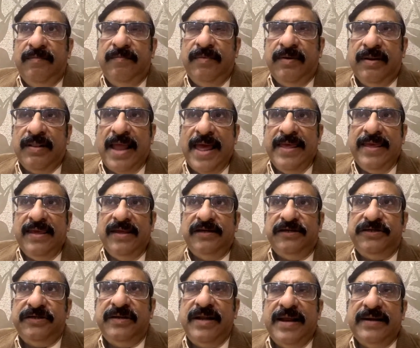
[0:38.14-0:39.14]

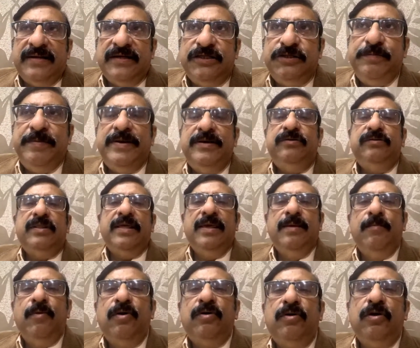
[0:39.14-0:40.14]
glycation attachment to the
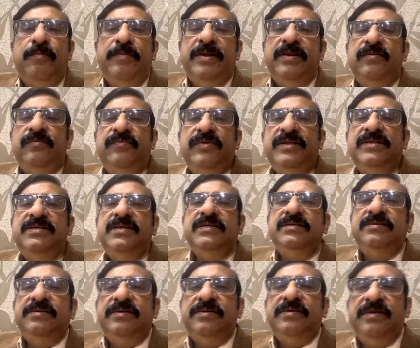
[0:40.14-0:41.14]
hemoglobin, which
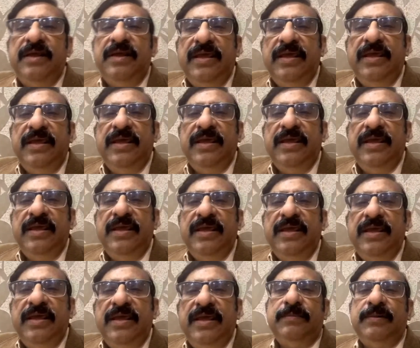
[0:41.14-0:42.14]
is
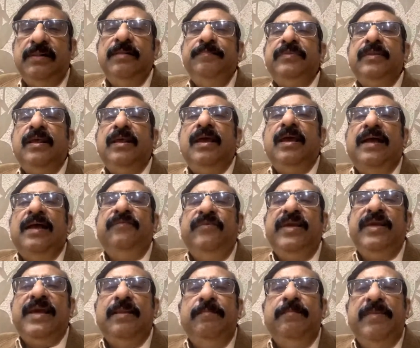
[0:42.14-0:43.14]
irreversible,
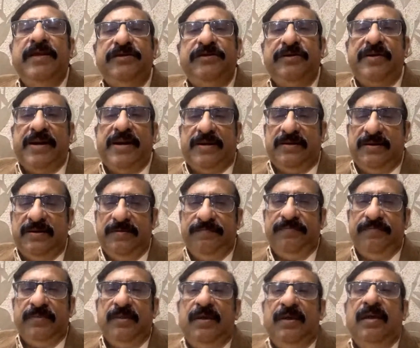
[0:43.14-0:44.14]
and we can measure
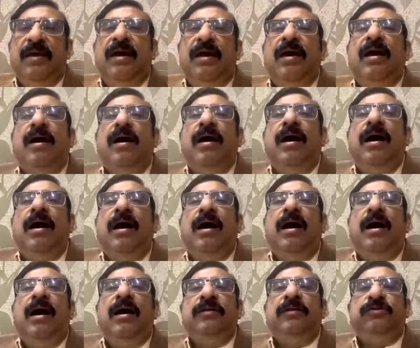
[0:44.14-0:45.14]
it
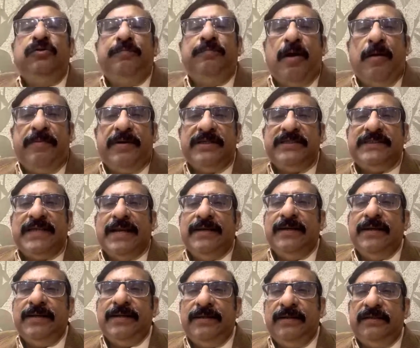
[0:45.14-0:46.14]
uh, through proper
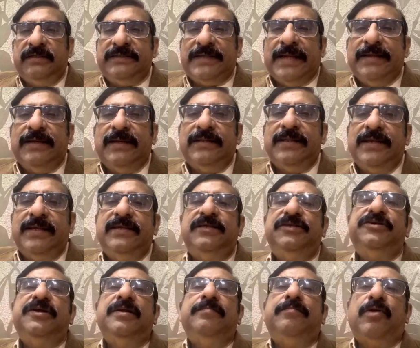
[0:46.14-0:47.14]
standard
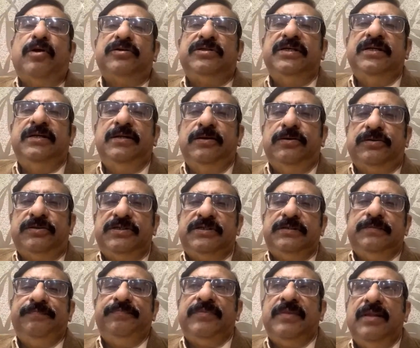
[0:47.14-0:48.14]
standardization
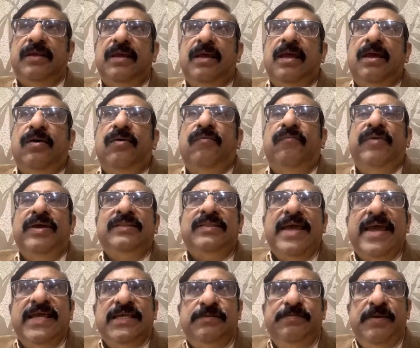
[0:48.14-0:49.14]
procedures. With
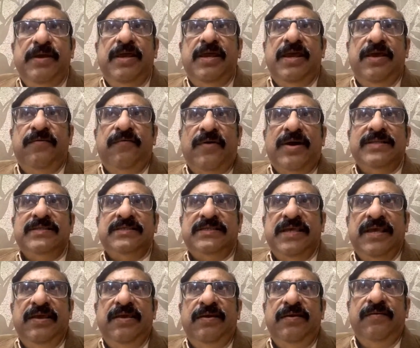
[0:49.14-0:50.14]
H b A one
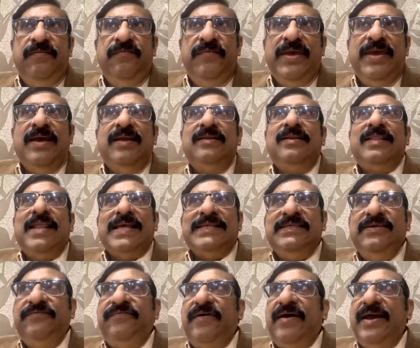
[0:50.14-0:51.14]
c, we can
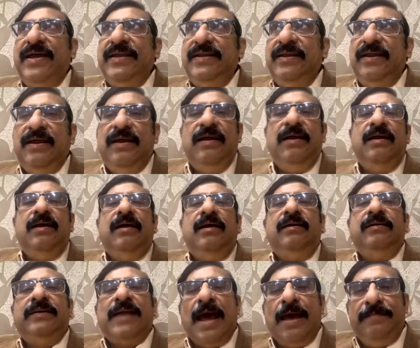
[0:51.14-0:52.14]
classify
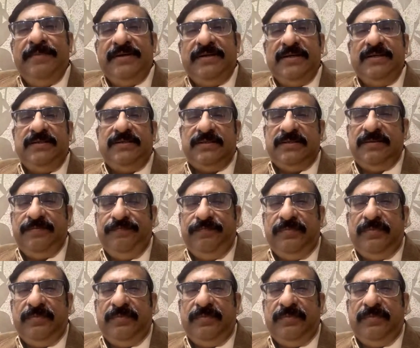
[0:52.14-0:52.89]
diabetes.